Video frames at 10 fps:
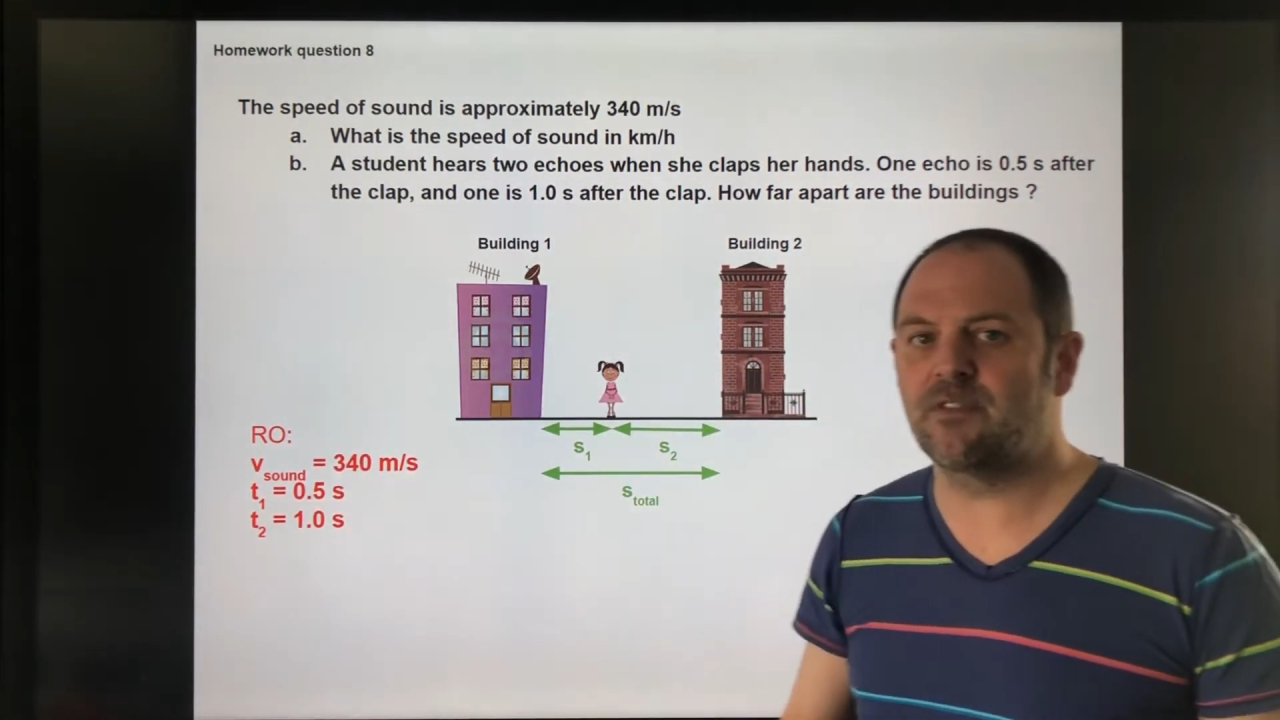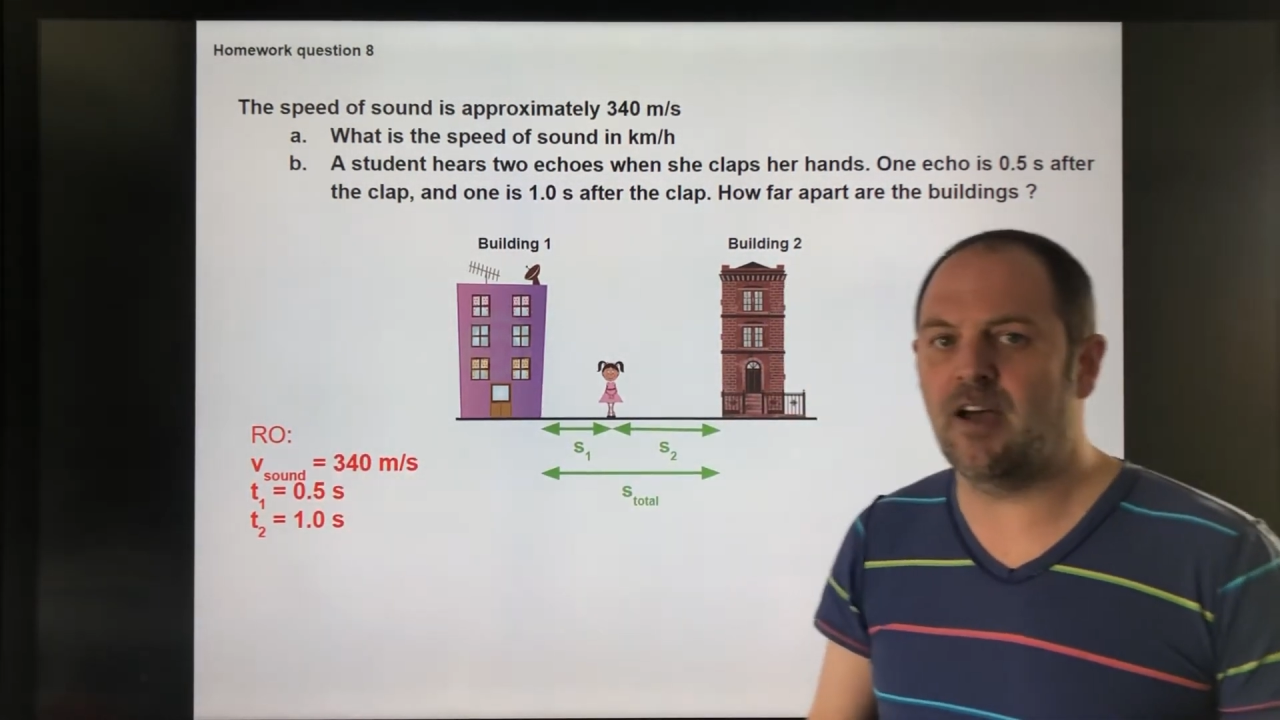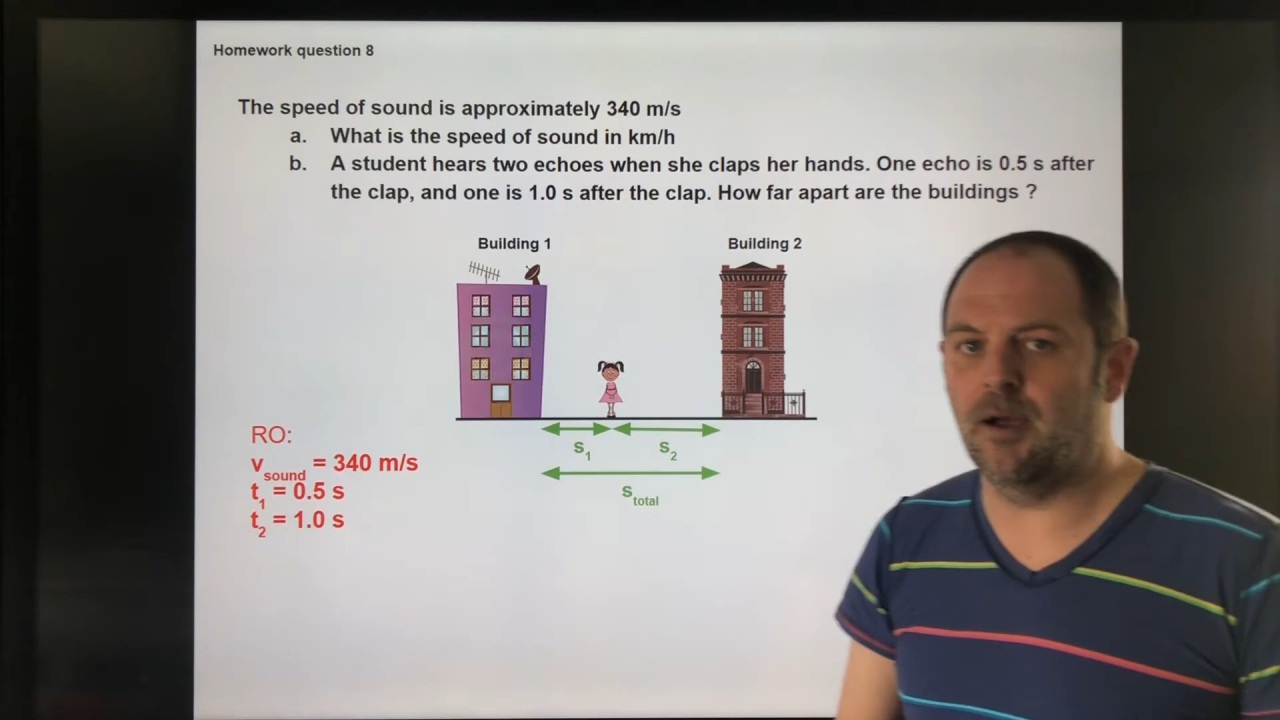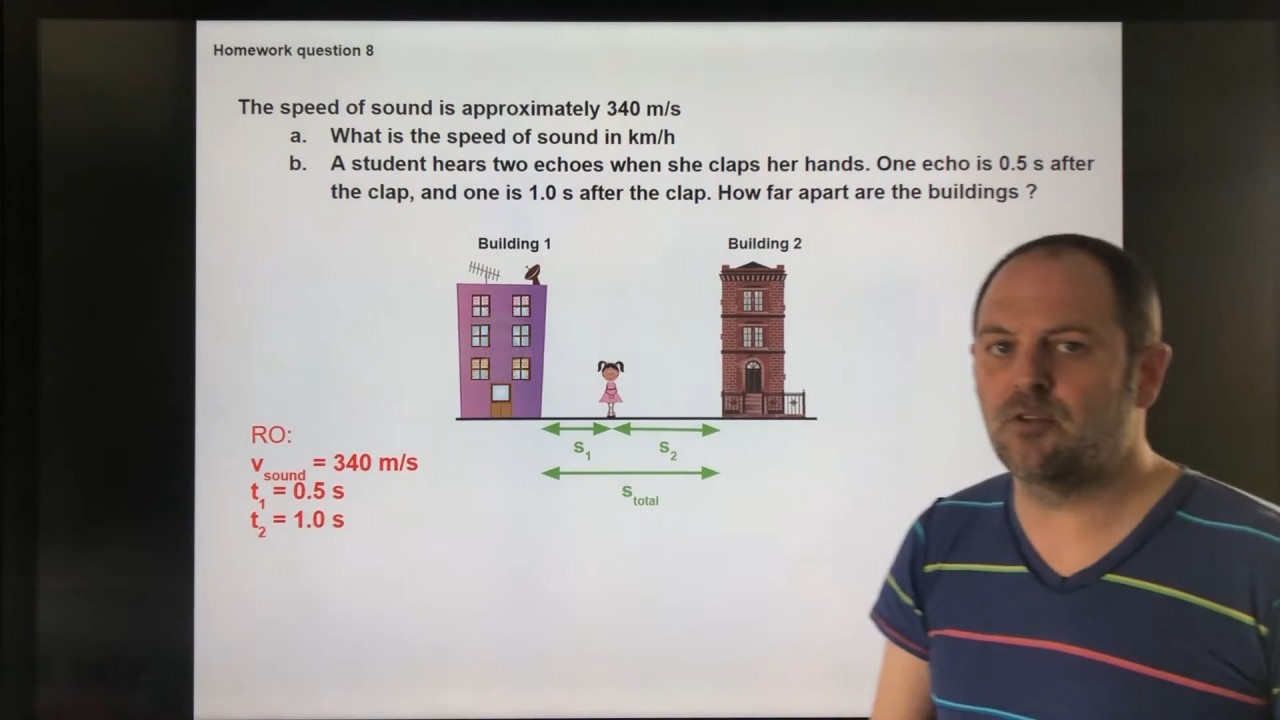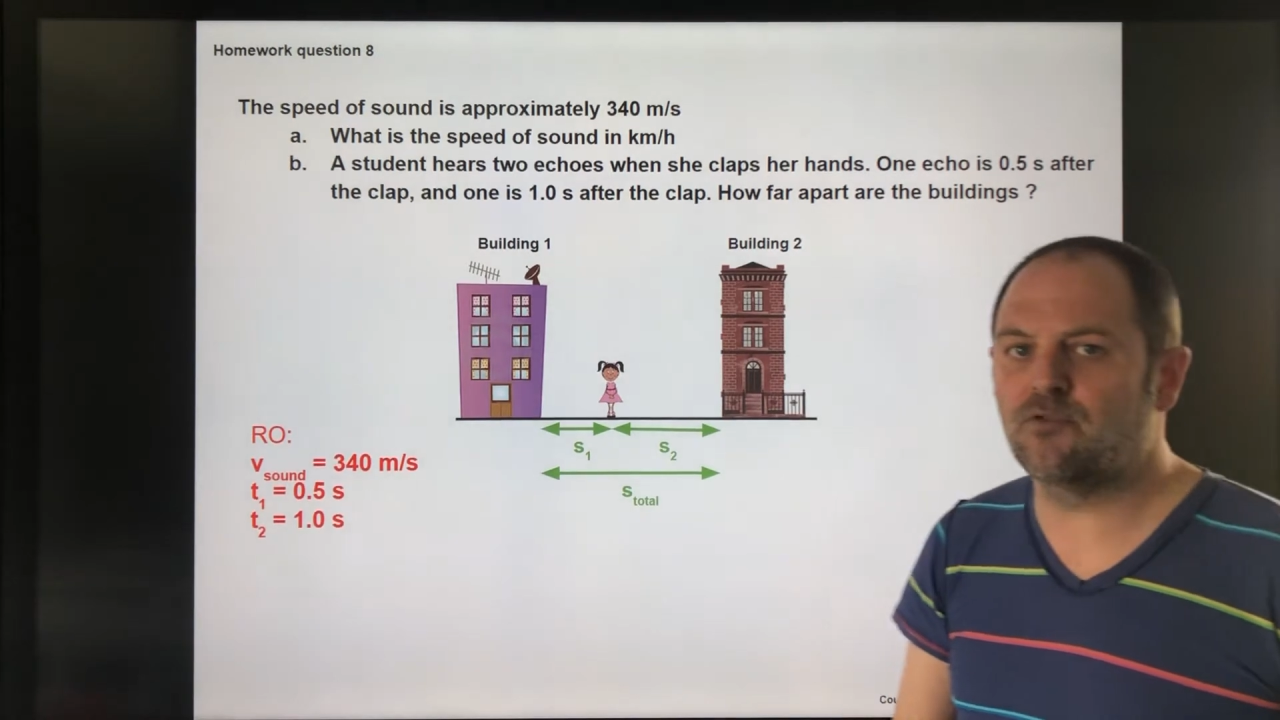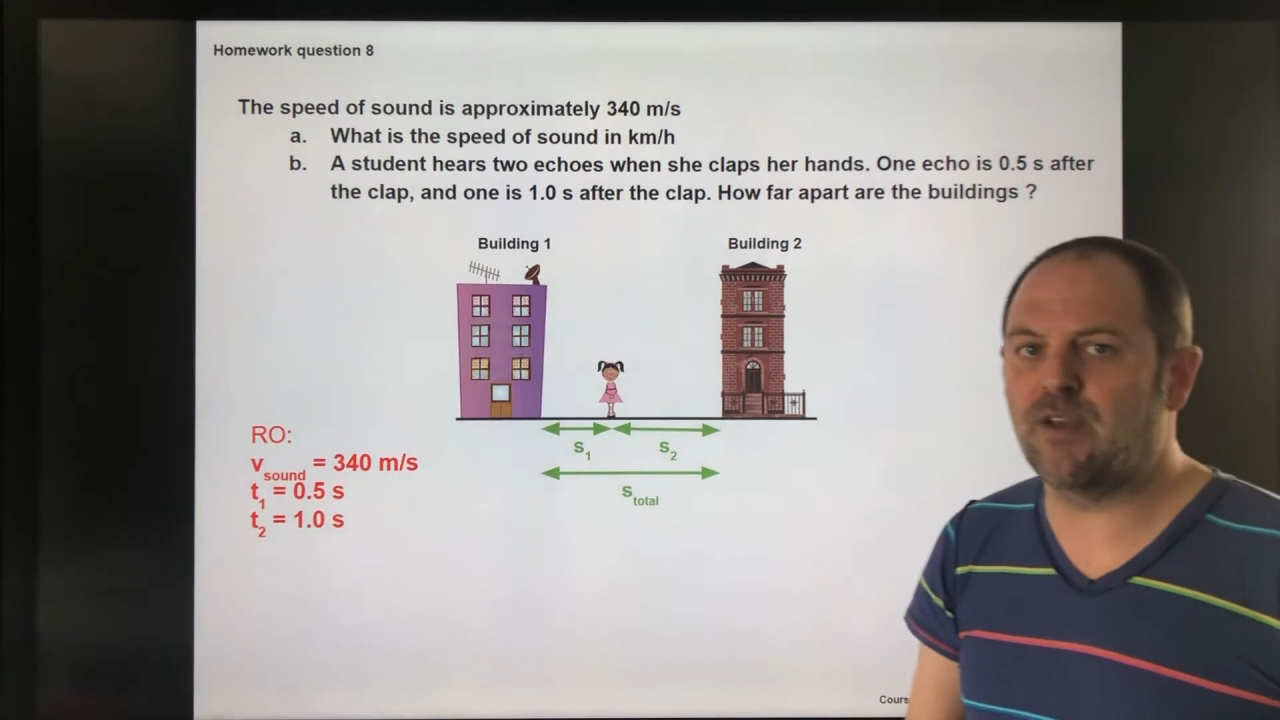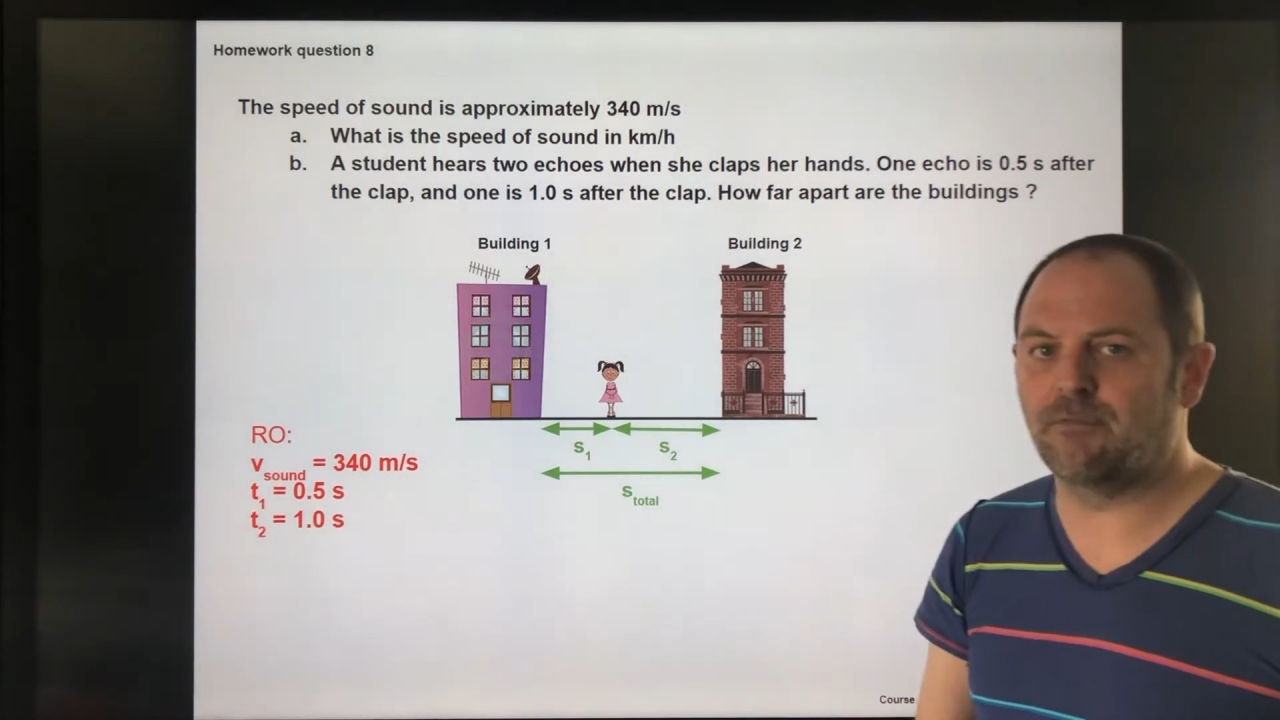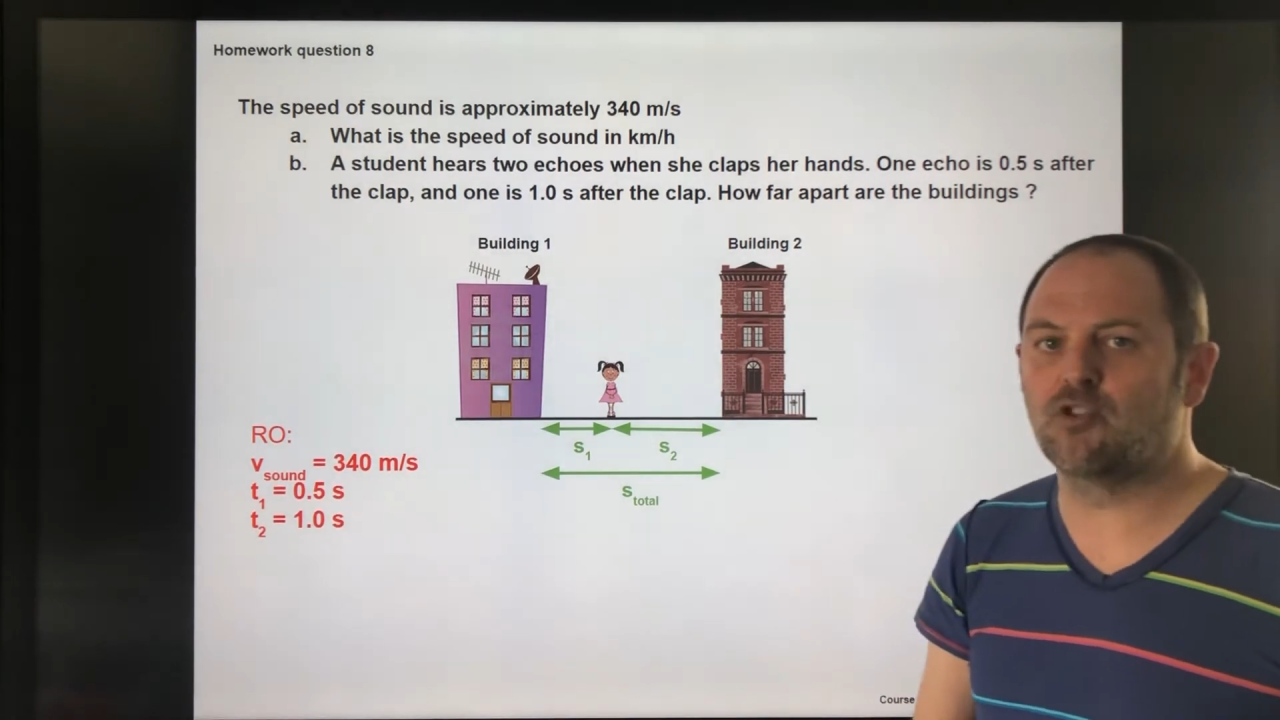time to travel